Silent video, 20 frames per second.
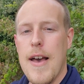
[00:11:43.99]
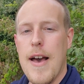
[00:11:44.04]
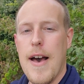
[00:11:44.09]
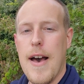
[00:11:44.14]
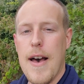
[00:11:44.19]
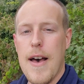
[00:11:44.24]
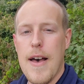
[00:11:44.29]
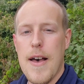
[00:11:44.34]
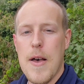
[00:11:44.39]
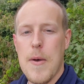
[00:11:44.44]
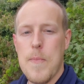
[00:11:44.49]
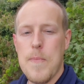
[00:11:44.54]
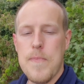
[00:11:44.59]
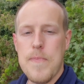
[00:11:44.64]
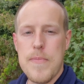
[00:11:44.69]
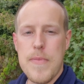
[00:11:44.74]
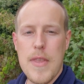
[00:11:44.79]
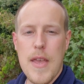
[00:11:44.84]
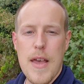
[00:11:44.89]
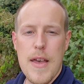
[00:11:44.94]

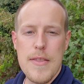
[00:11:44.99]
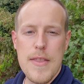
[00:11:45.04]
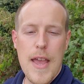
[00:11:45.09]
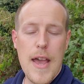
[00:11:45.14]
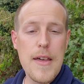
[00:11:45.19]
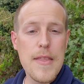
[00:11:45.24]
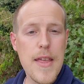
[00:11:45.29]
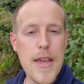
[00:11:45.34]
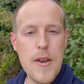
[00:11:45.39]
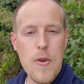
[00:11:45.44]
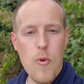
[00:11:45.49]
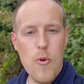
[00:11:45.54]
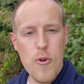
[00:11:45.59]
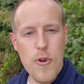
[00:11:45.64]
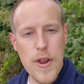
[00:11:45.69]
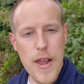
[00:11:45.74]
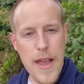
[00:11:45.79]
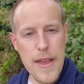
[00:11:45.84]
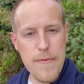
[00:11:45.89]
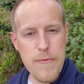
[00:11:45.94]
on the online
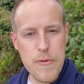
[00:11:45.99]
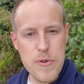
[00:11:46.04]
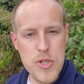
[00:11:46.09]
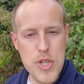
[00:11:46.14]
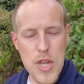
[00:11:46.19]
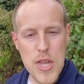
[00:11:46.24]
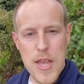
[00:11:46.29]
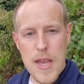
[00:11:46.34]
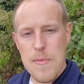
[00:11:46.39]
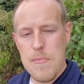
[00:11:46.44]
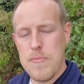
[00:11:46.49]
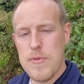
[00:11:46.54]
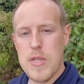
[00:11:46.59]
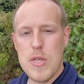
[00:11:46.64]
order guide for GM.